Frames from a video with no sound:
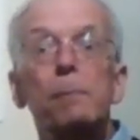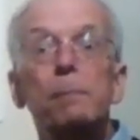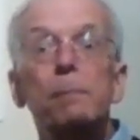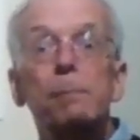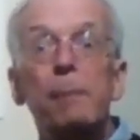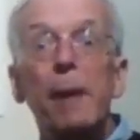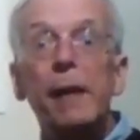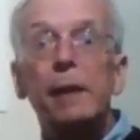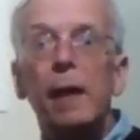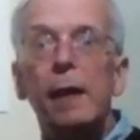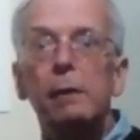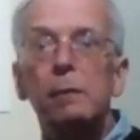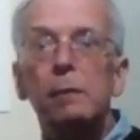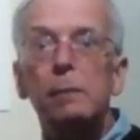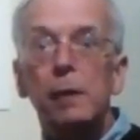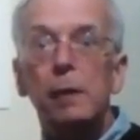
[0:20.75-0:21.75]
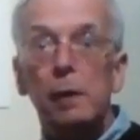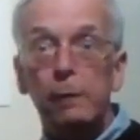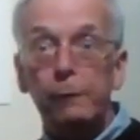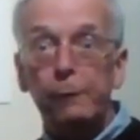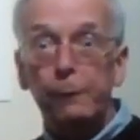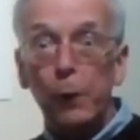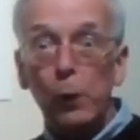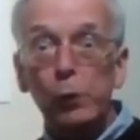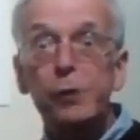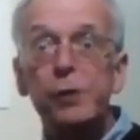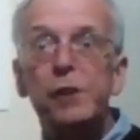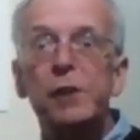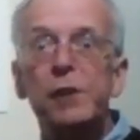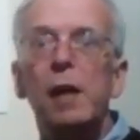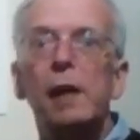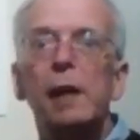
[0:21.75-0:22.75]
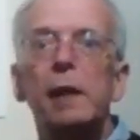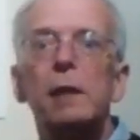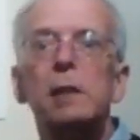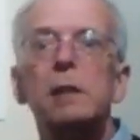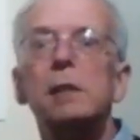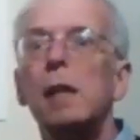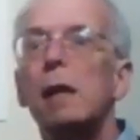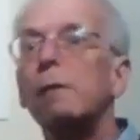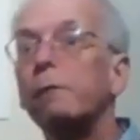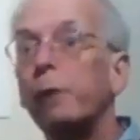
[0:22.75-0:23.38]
make a full-size